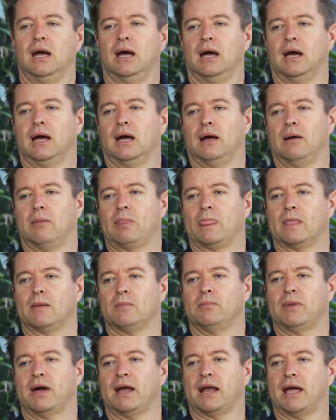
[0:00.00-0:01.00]

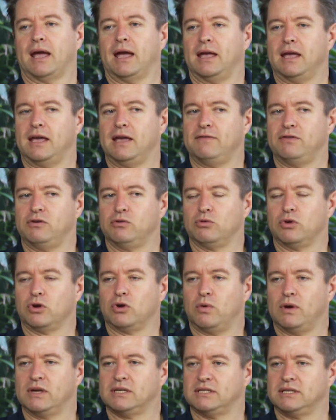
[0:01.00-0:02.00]
But if you
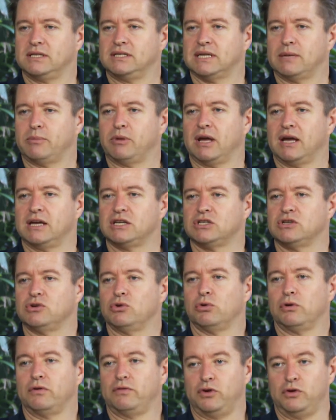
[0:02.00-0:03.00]
request examination
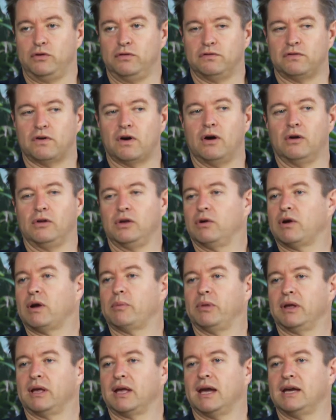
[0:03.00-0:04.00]
or if you file your
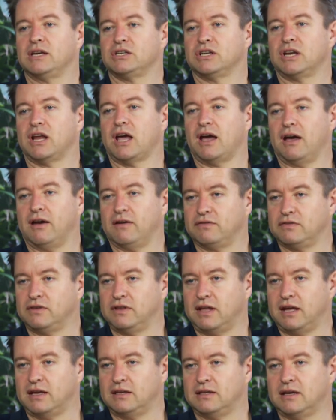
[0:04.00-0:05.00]
application after
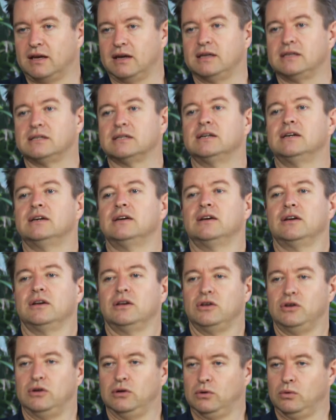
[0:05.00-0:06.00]
that date,
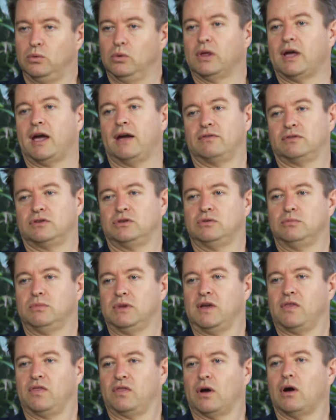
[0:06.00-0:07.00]
you will have to
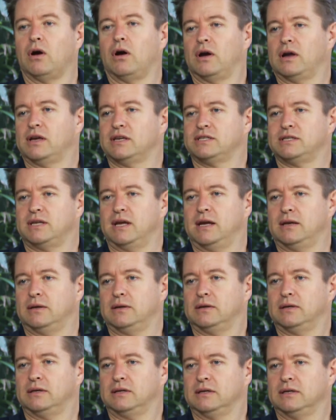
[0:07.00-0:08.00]
meet the higher
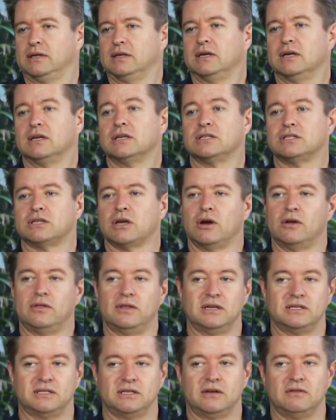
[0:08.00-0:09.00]
standard. So
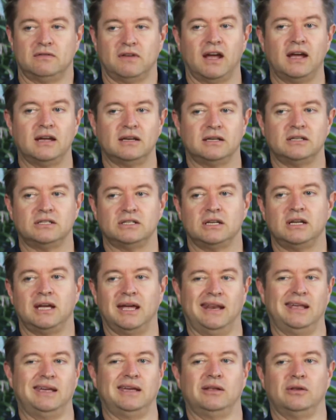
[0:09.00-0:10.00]
there's an advantage in
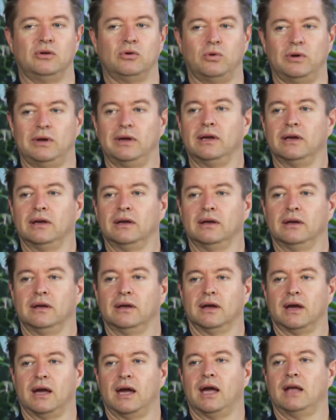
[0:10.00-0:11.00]
getting in quick
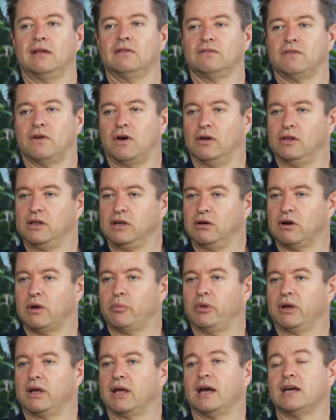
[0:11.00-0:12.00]
and filing your
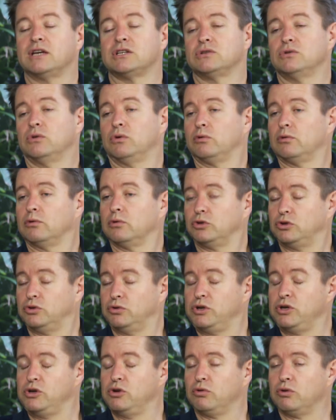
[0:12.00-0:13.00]
application or
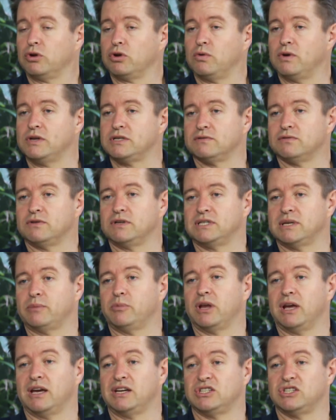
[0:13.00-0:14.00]
doing your request for
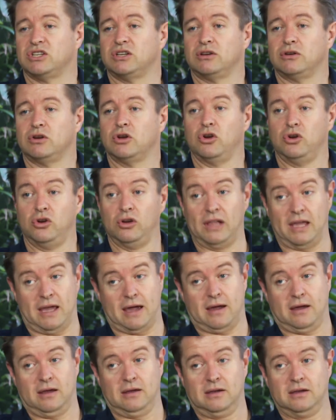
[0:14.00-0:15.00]
examination
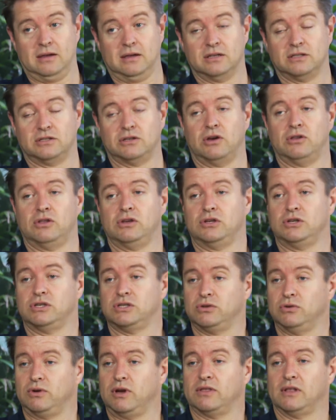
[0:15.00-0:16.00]
earlier so that you
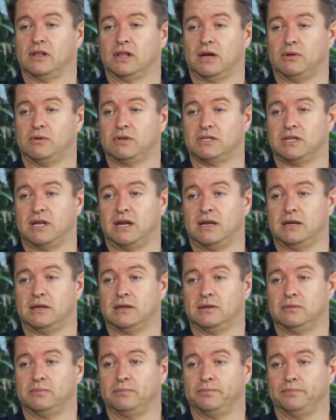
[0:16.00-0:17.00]
still get the lower
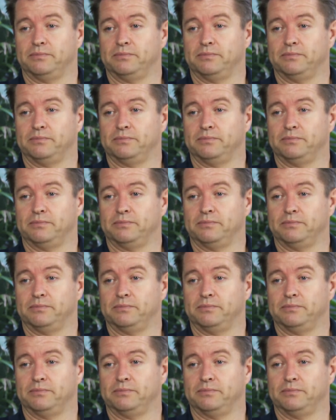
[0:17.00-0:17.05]
standard.